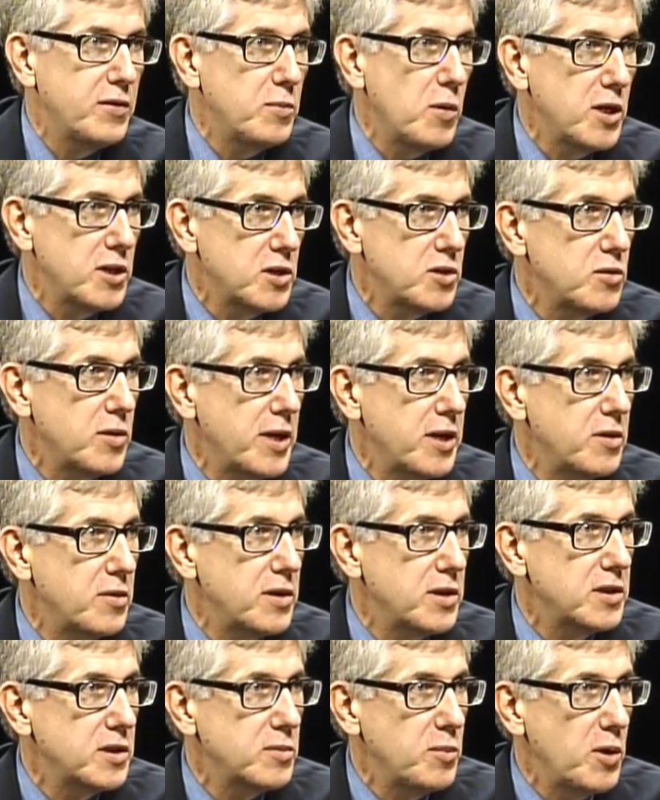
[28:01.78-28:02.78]
much greater
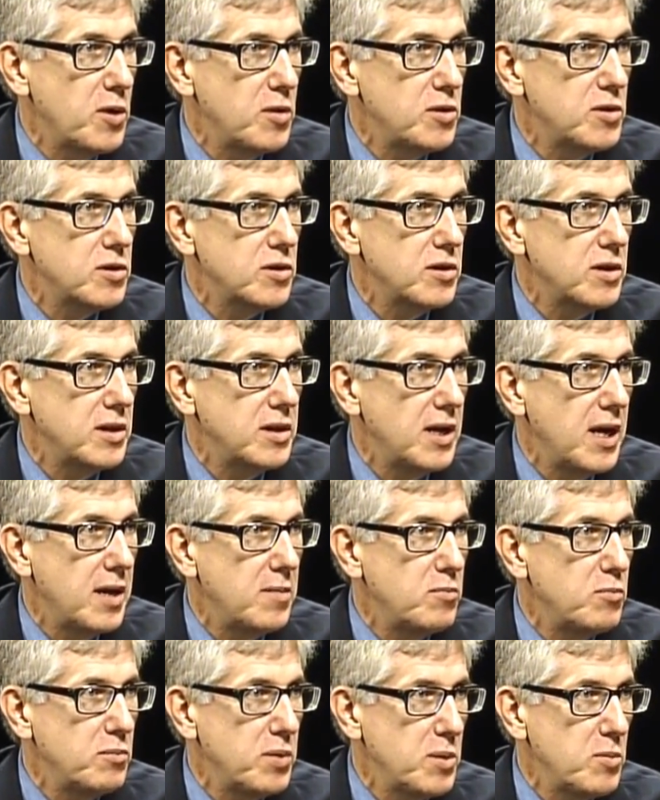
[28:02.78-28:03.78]
exposure yeah. and,
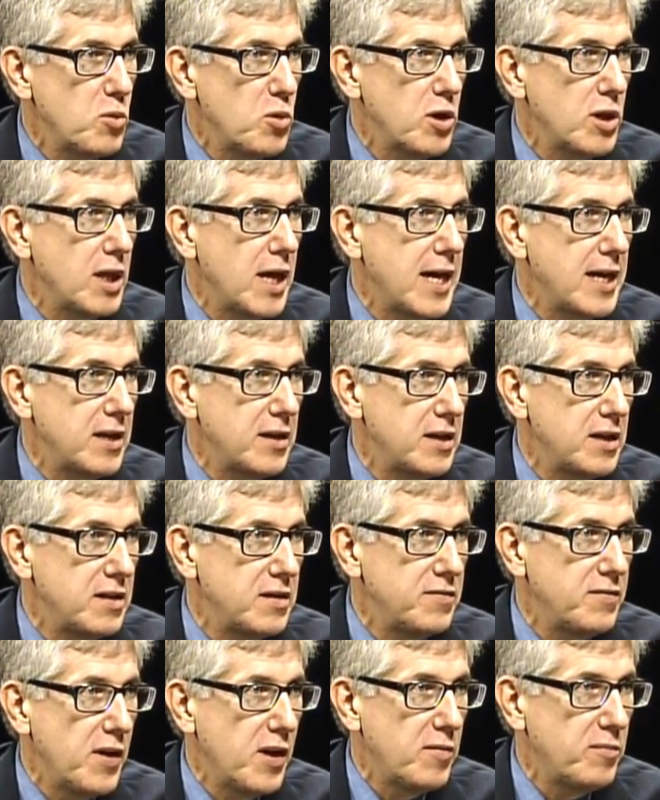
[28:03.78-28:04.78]
and be more likely to
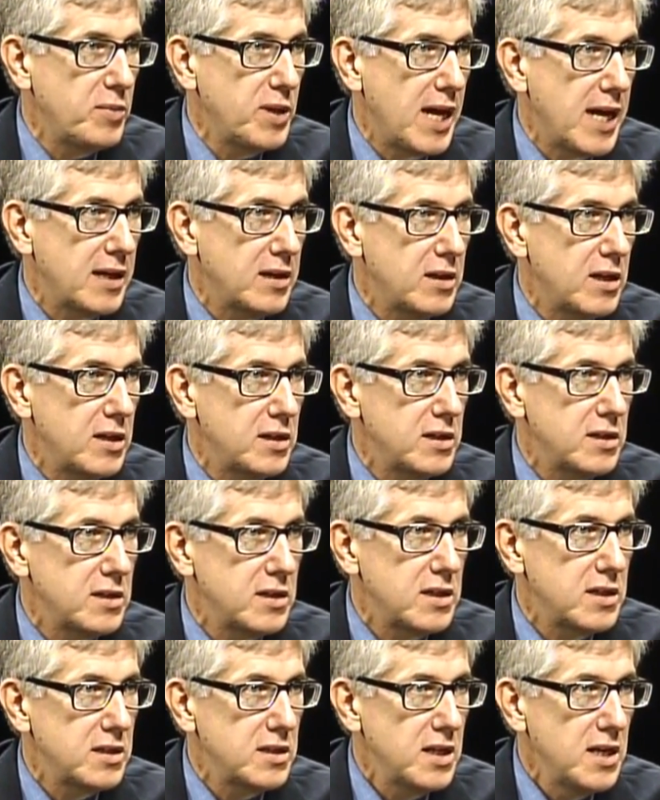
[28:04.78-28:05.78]
develop black lung
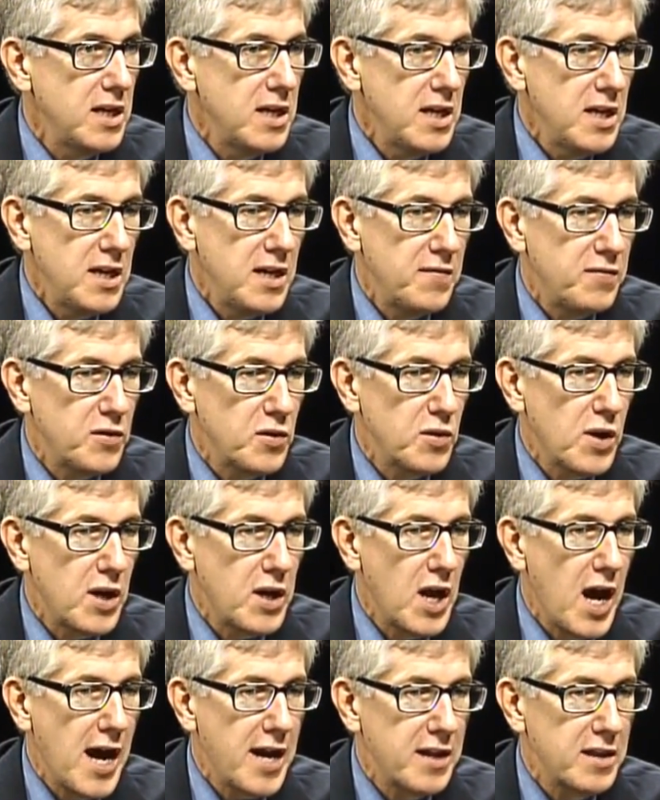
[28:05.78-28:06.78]
disease. If you're
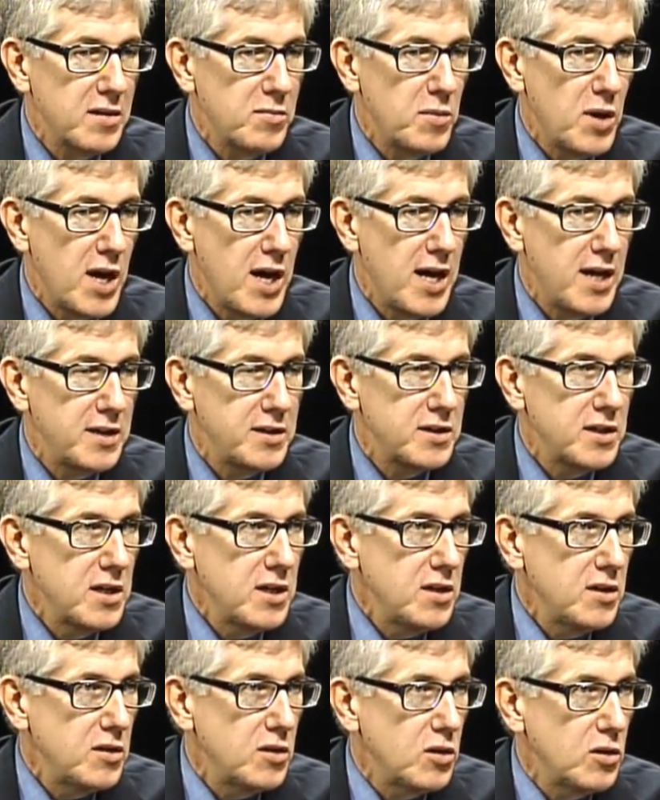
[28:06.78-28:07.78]
not in the mines,
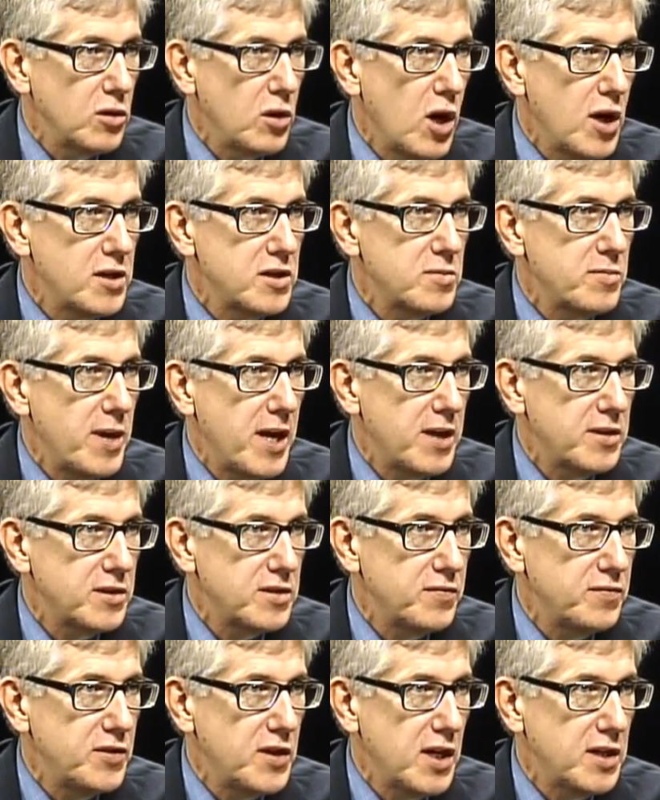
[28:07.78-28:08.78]
there are large amounts
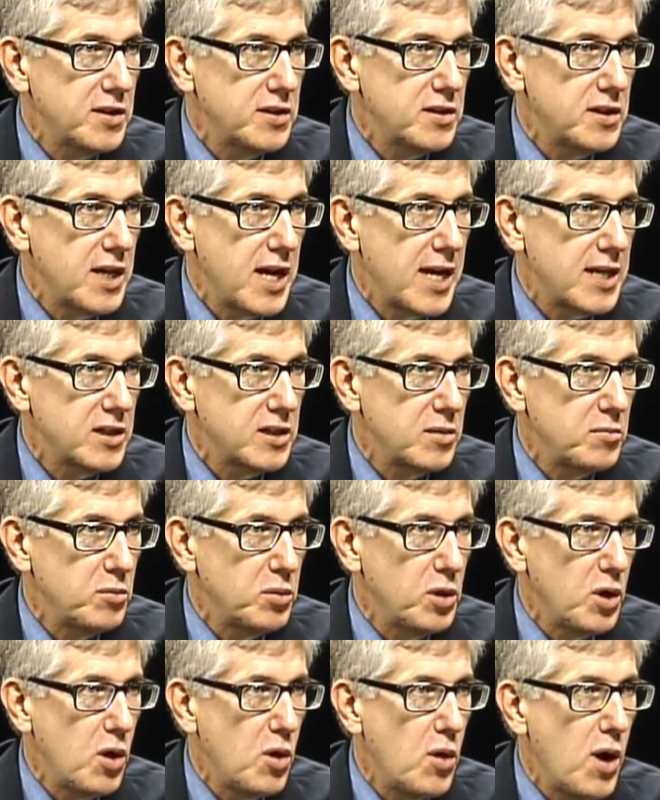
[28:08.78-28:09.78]
of dust that actually
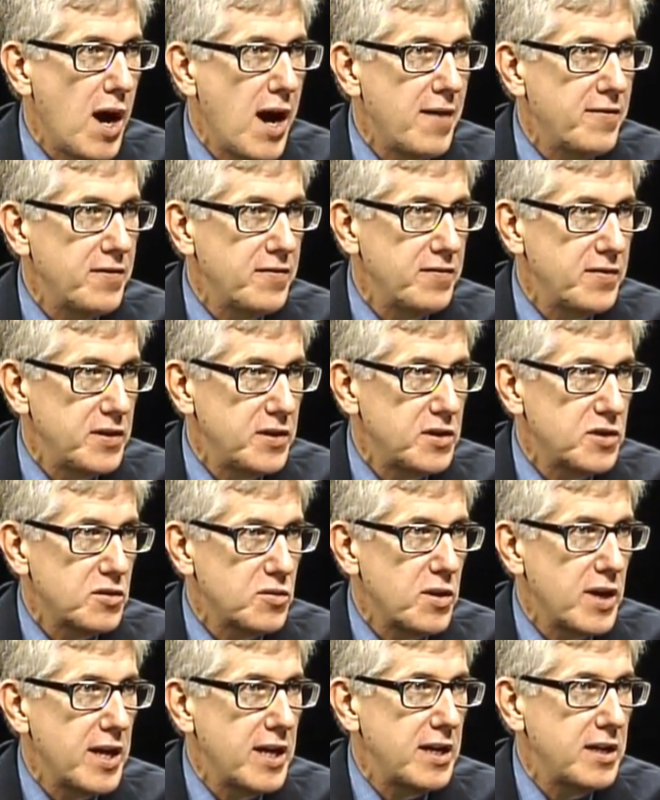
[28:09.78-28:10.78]
blow off of these
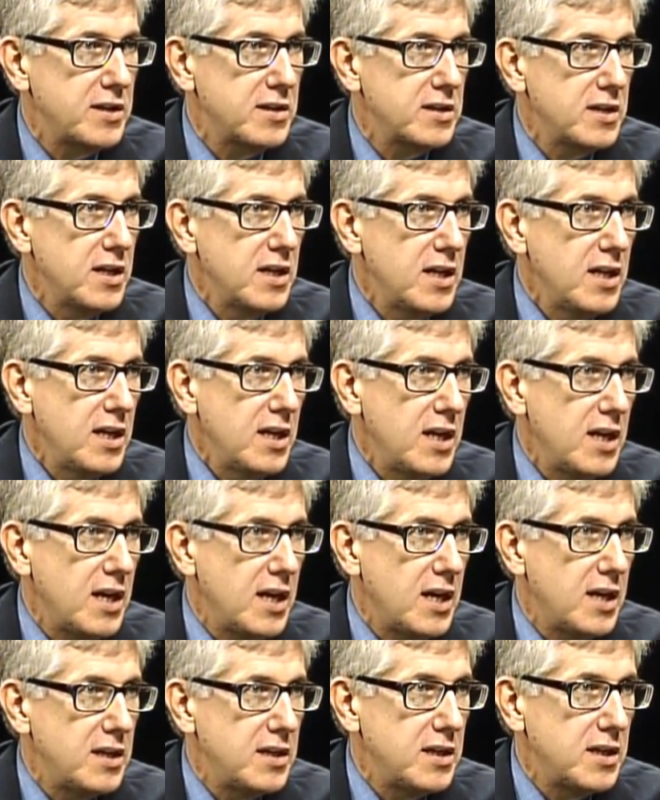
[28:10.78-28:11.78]
trains.
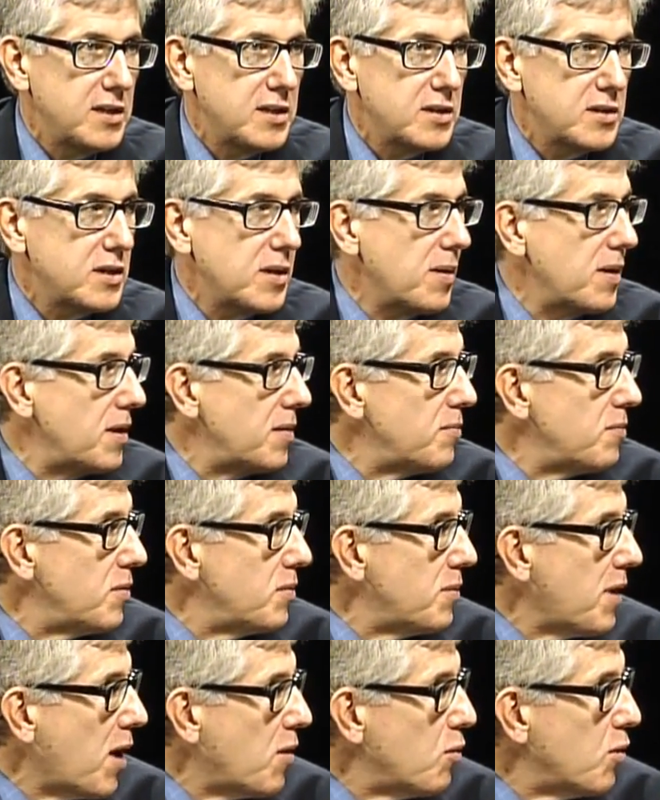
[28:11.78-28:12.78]
And it's uh,
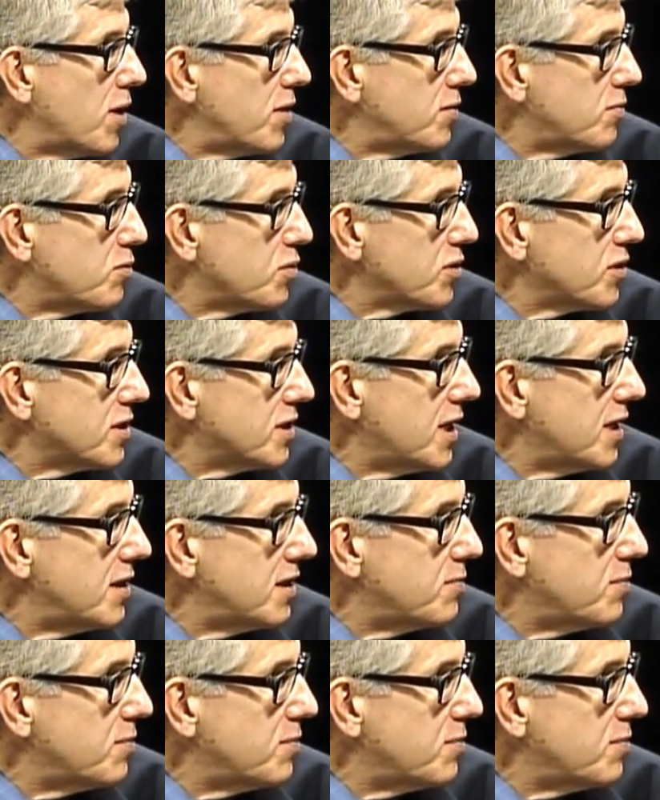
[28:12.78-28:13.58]
about what percent,